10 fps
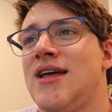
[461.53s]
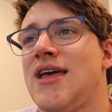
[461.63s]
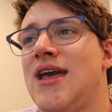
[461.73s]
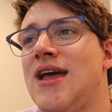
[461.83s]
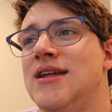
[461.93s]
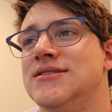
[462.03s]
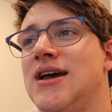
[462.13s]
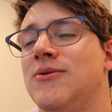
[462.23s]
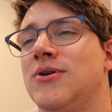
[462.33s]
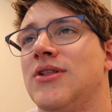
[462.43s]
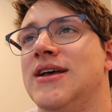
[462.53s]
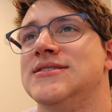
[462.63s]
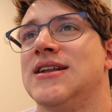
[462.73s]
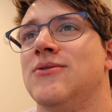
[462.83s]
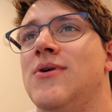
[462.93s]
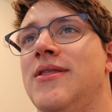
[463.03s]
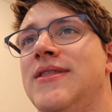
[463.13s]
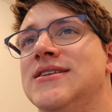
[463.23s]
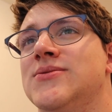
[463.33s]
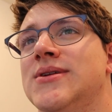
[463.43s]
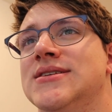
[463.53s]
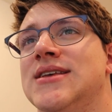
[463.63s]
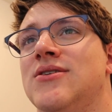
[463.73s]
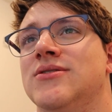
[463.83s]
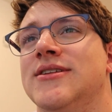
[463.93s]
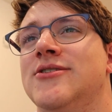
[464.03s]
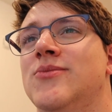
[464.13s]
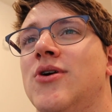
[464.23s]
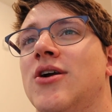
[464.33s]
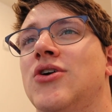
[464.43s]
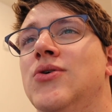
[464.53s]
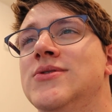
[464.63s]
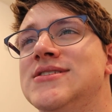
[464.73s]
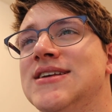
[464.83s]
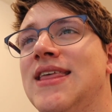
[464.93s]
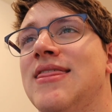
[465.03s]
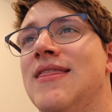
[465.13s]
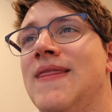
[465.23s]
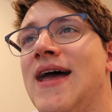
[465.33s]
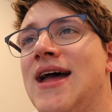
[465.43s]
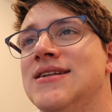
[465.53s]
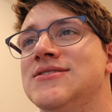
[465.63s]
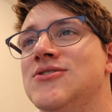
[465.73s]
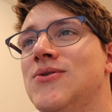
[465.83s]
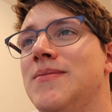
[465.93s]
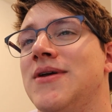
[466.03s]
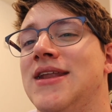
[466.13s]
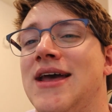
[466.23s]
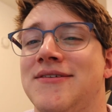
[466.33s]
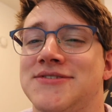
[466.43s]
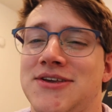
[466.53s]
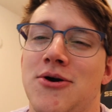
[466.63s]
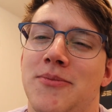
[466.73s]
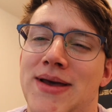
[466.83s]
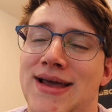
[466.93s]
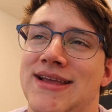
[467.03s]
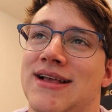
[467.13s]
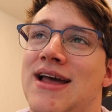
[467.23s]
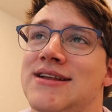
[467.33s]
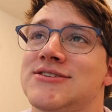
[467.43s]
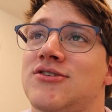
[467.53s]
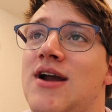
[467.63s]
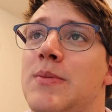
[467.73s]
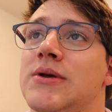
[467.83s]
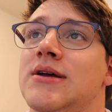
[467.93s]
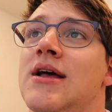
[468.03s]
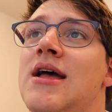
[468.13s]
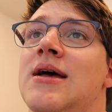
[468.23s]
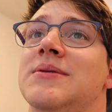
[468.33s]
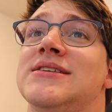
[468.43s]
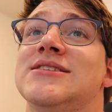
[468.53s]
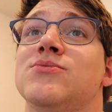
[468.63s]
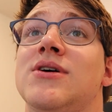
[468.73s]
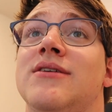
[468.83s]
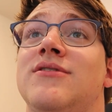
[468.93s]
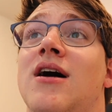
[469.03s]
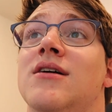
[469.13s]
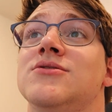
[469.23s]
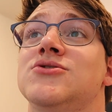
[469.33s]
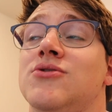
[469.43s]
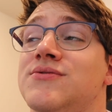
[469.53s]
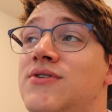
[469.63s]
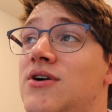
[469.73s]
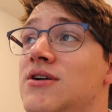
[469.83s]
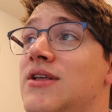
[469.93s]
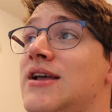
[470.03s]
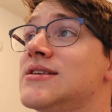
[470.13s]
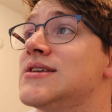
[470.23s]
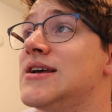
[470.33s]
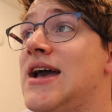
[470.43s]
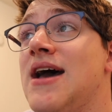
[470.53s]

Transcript: And I realized that I want this one to sound a little more acoustic than that, so I'm gonna have to go back and kind of scrap it. This is what I've got so far. Like I said,